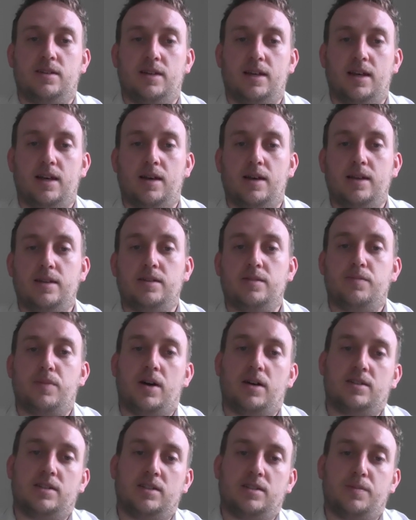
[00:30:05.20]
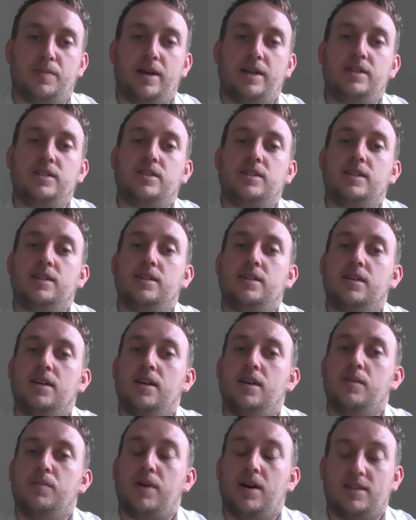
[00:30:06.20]
in participating
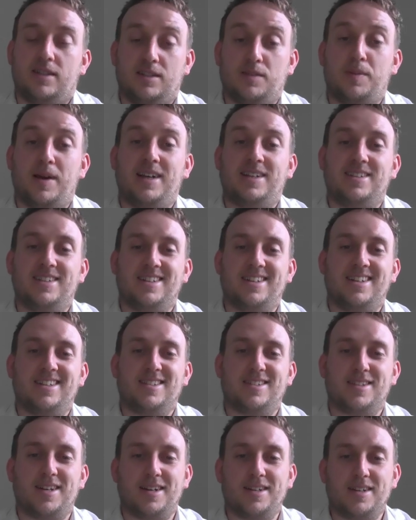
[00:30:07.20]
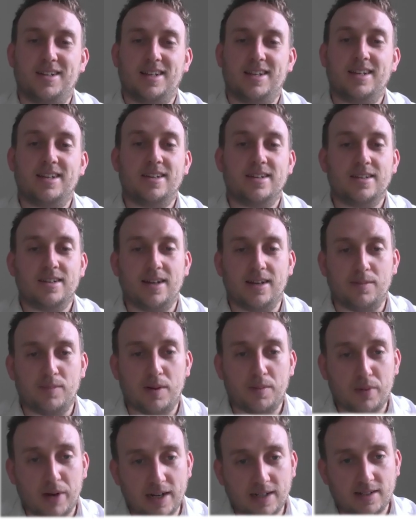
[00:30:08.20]
in cycling at
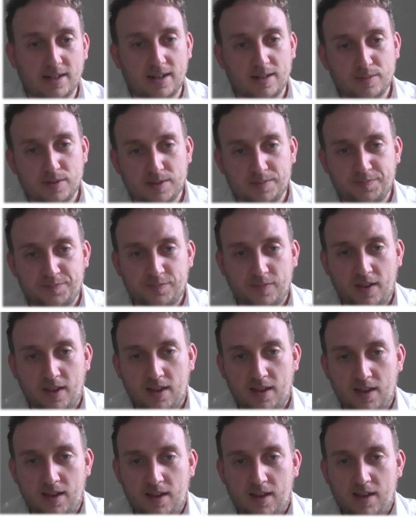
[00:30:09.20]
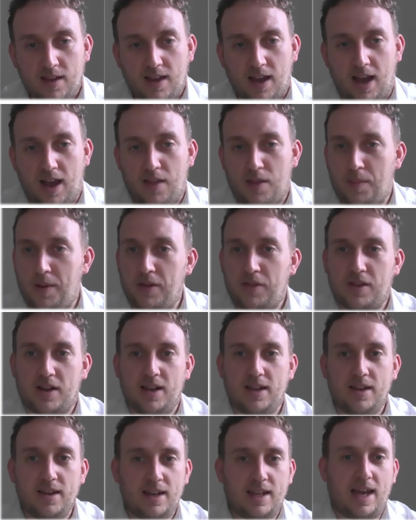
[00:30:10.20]
break times. They're both
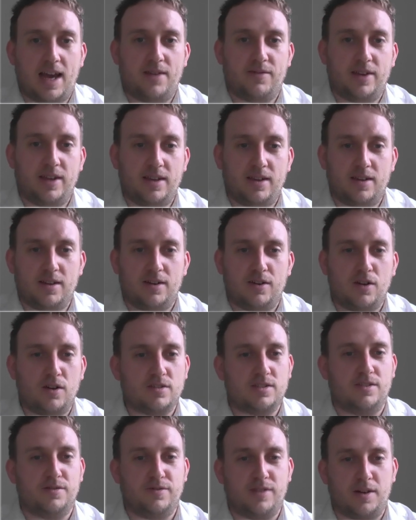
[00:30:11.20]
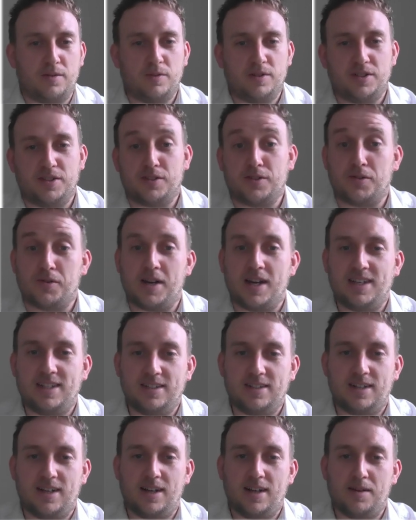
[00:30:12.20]
clearly having lots of fun, which is
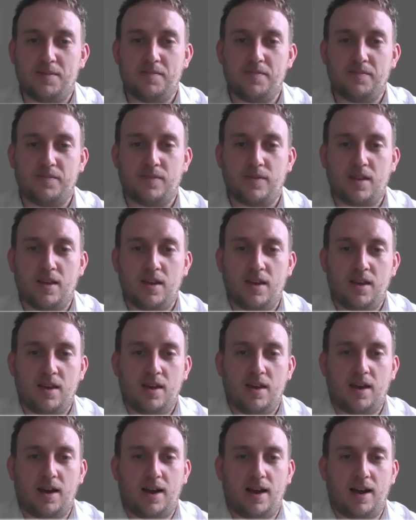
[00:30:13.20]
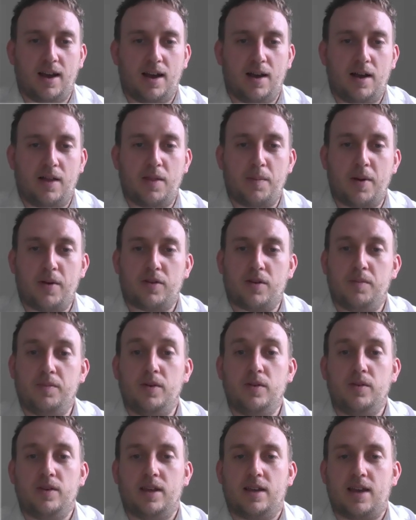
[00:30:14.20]
great, and they both
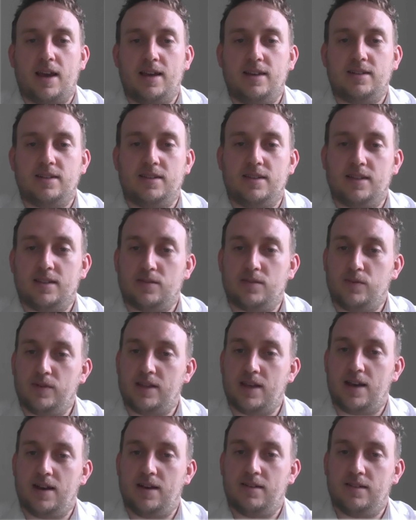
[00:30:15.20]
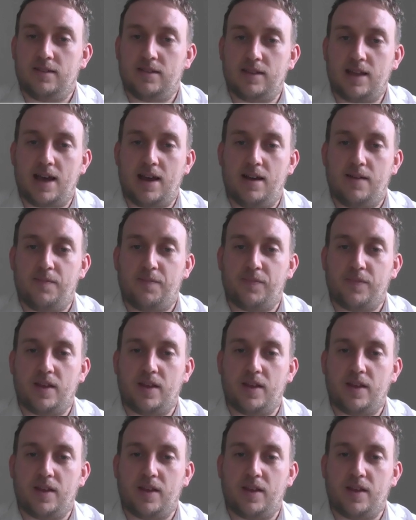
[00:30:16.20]
communicated this with their